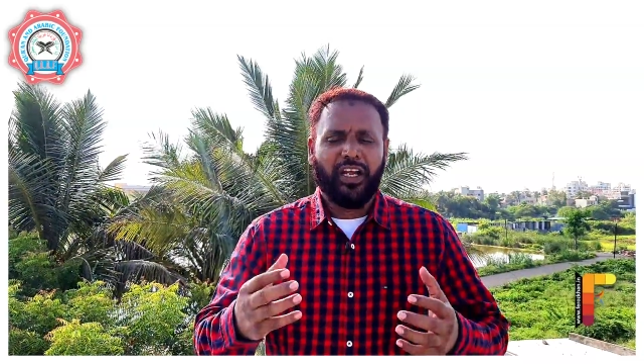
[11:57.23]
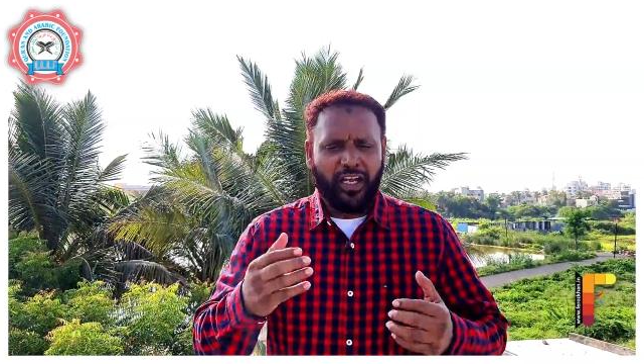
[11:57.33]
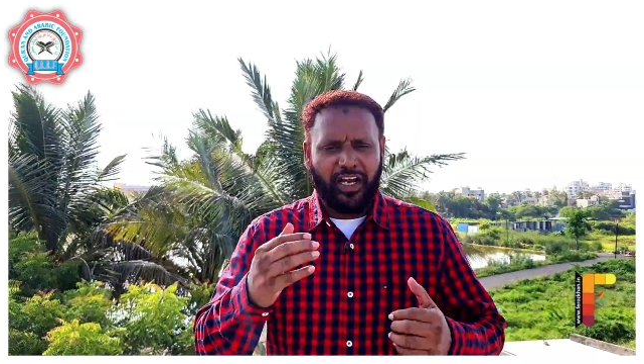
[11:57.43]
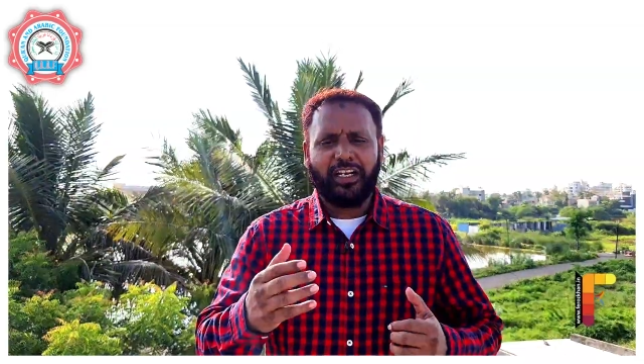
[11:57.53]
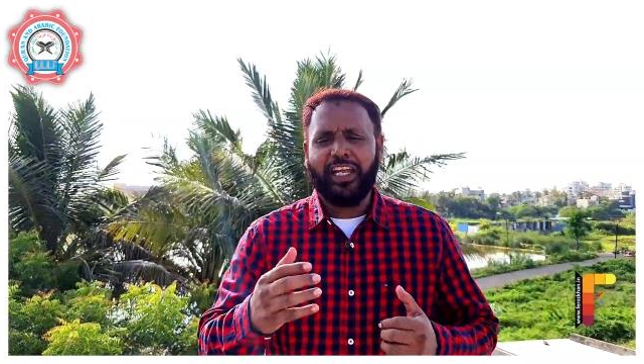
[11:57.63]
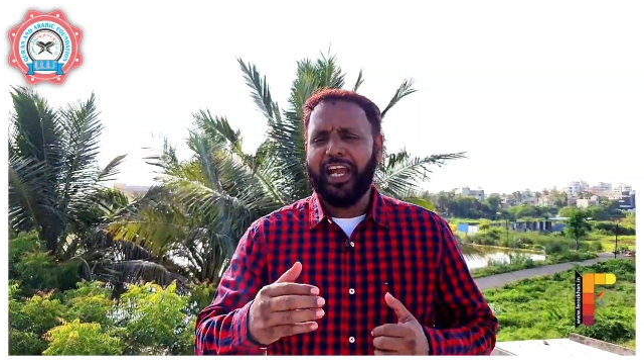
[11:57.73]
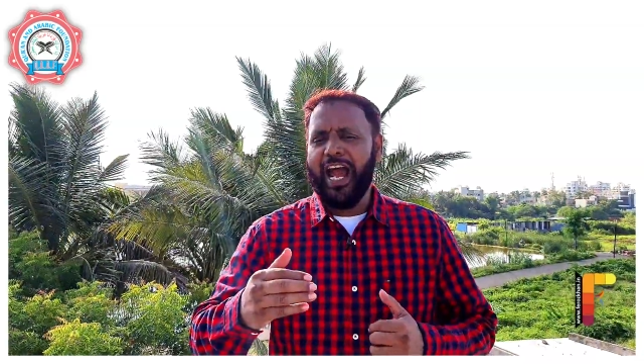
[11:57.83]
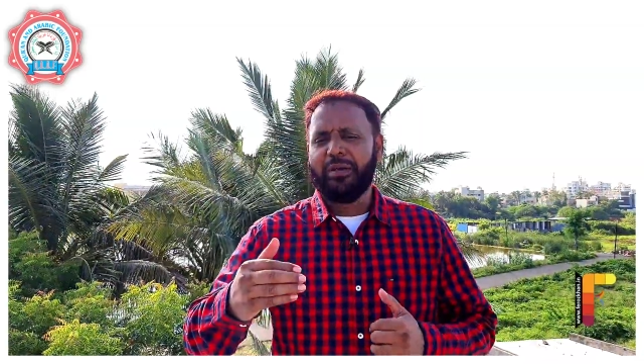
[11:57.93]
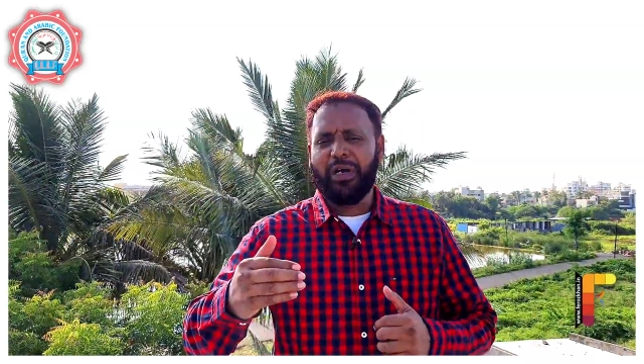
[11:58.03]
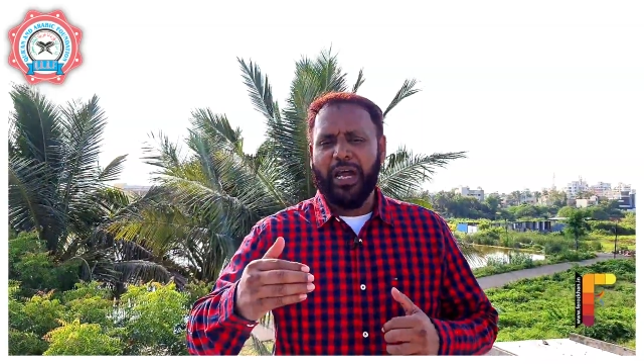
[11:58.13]
Currently
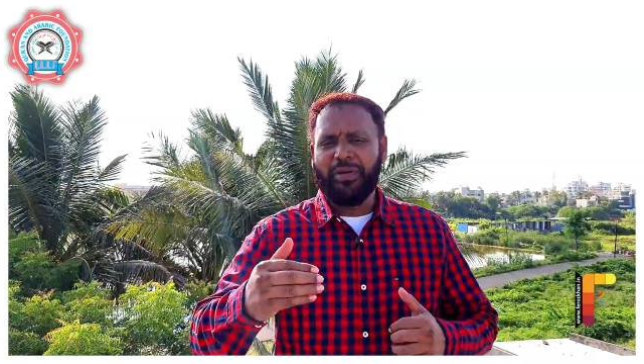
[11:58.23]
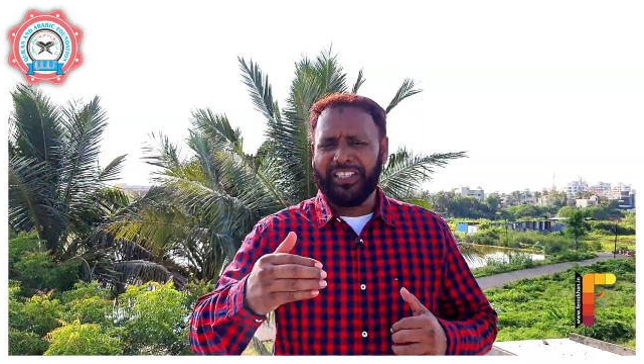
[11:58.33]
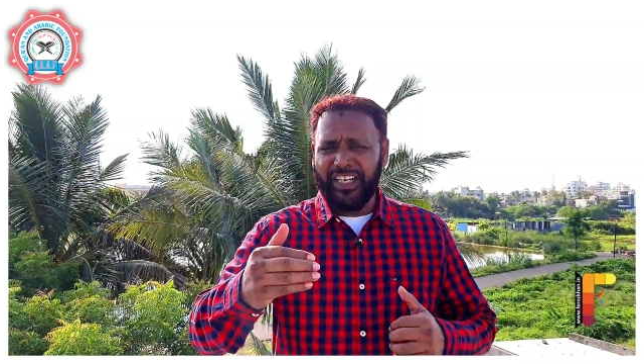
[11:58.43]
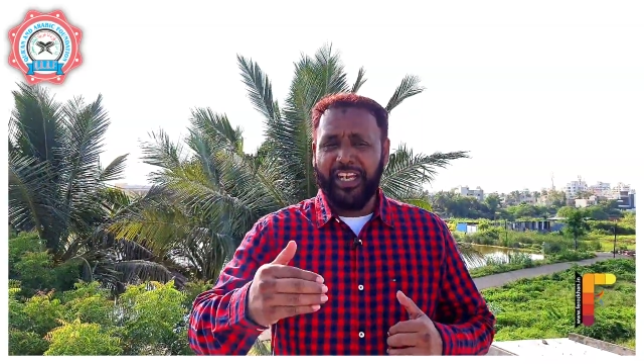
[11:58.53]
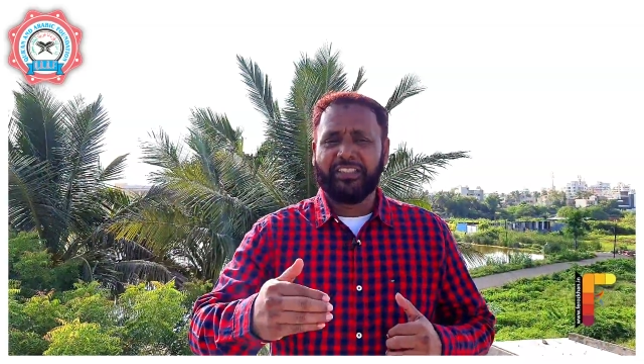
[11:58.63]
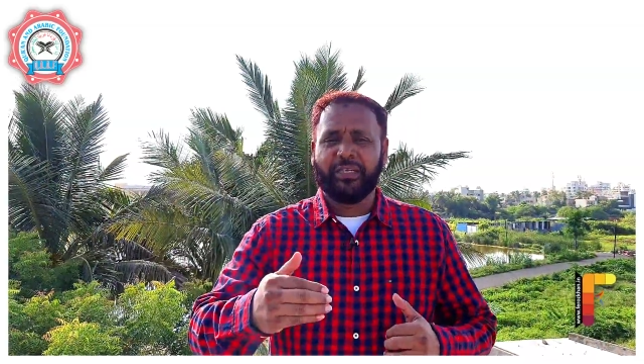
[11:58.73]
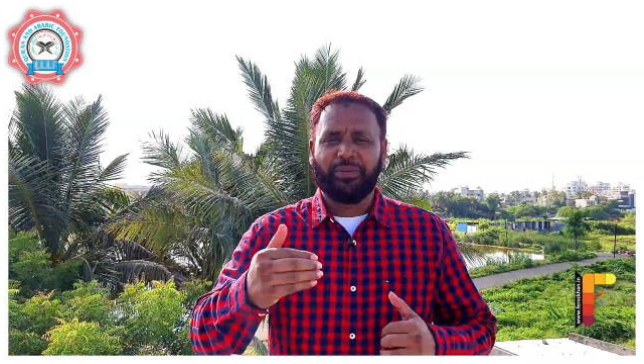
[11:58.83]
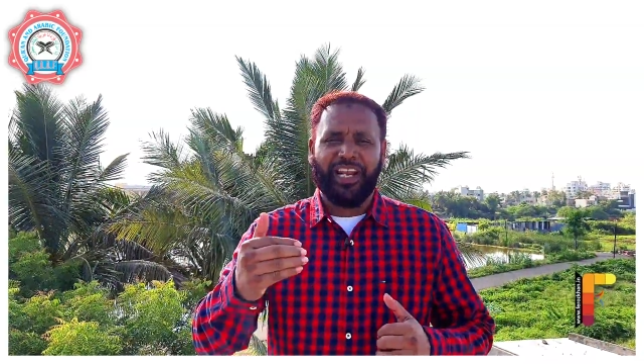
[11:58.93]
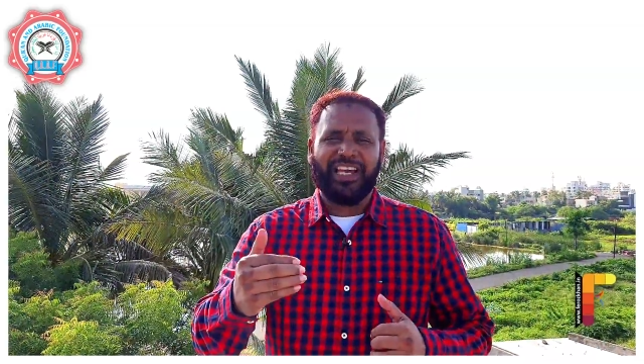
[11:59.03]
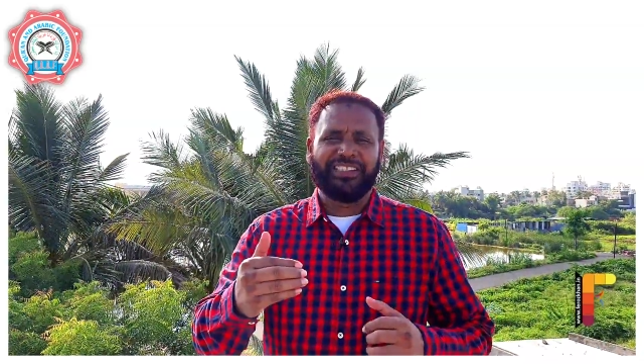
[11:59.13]
I'm attending some
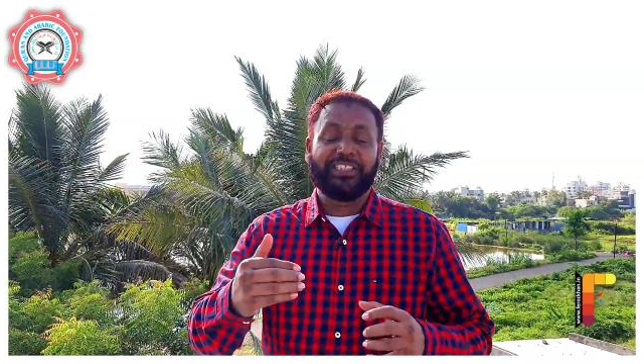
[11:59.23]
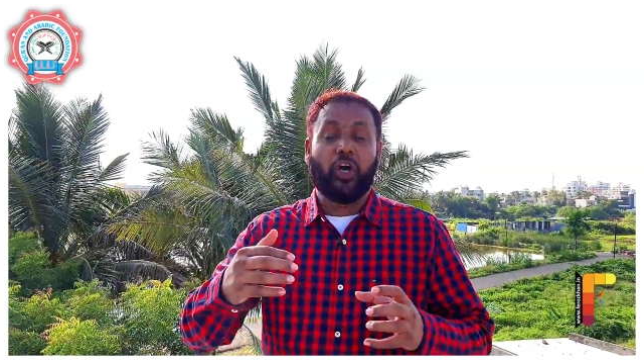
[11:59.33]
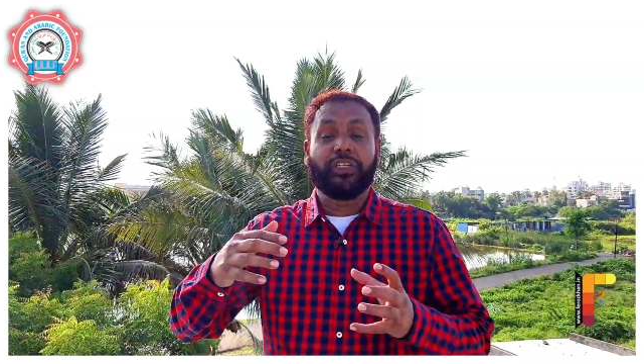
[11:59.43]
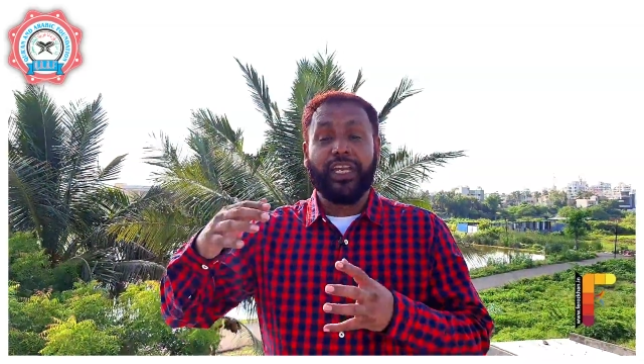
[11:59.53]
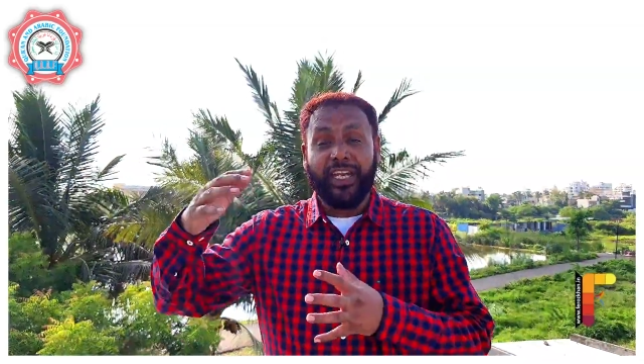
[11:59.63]
classes on